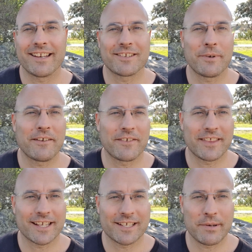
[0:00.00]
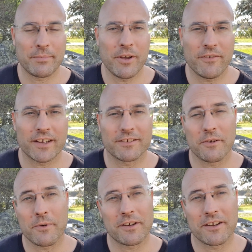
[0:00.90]
just wait for things to be perfect.
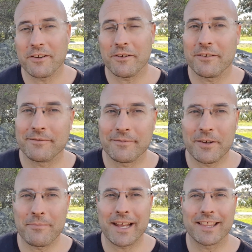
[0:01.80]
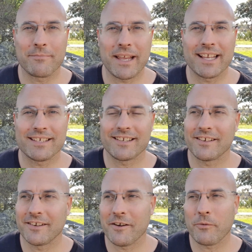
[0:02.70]
So what do? You make the best
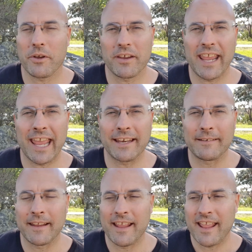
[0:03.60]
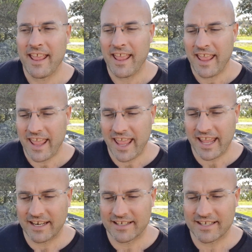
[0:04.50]
of what you can.
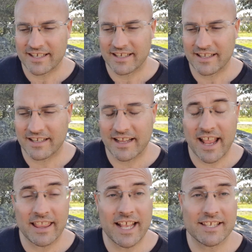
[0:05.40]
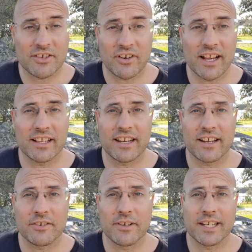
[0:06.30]
And that's the reality.
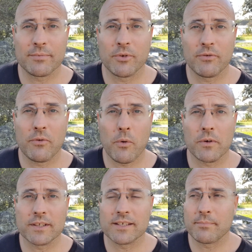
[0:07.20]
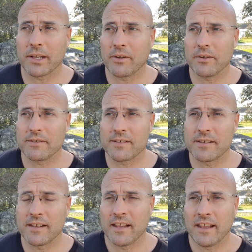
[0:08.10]
I do need to move forwards,
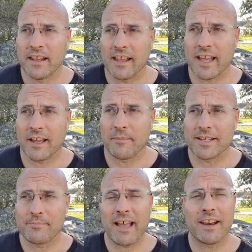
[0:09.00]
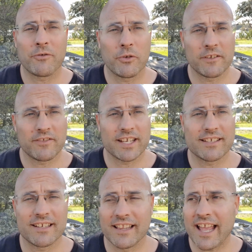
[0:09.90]
because as part of all of
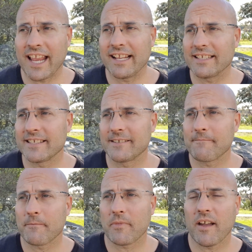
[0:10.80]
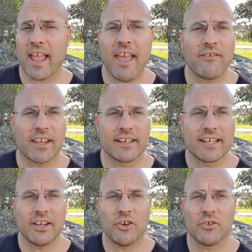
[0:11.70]
these delays, I have
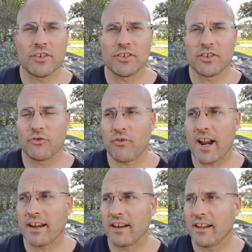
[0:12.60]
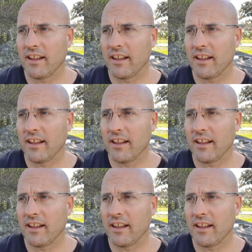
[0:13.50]
continued to run